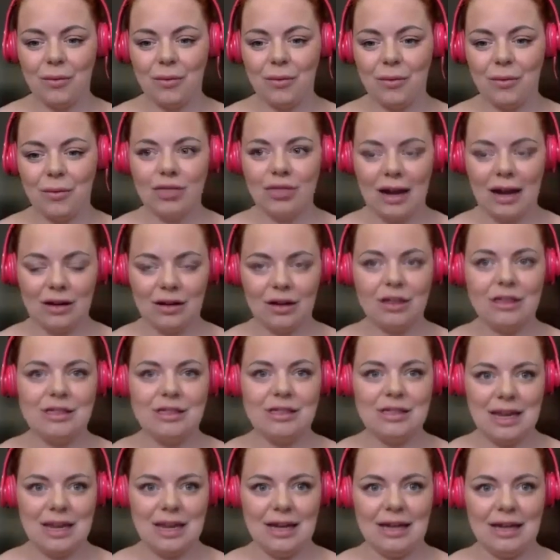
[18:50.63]
than I
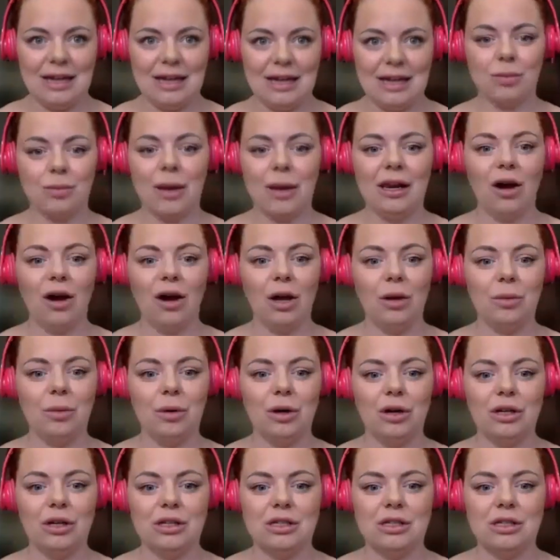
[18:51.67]
did when I
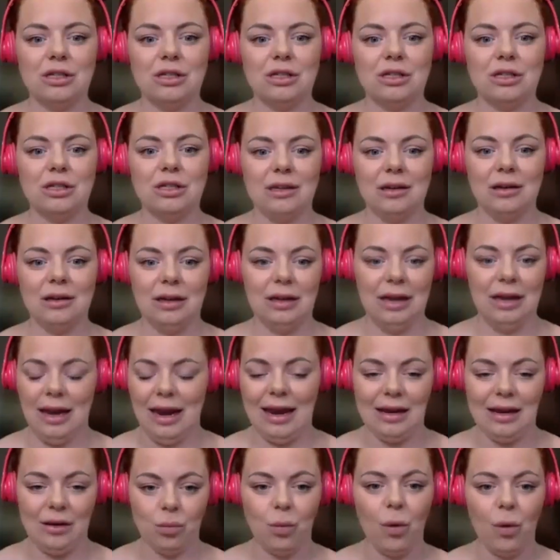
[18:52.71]
was
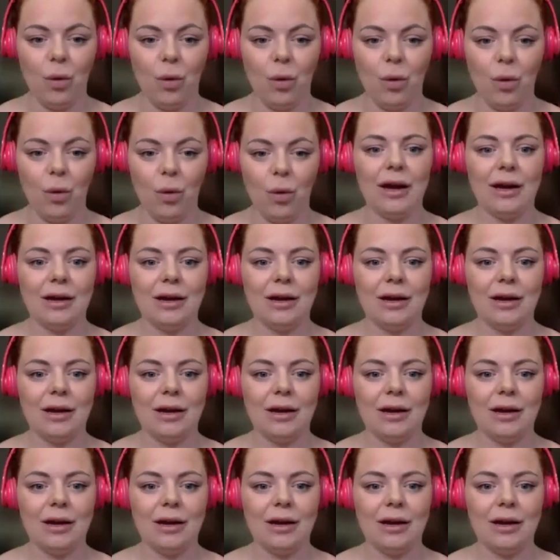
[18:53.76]
in work,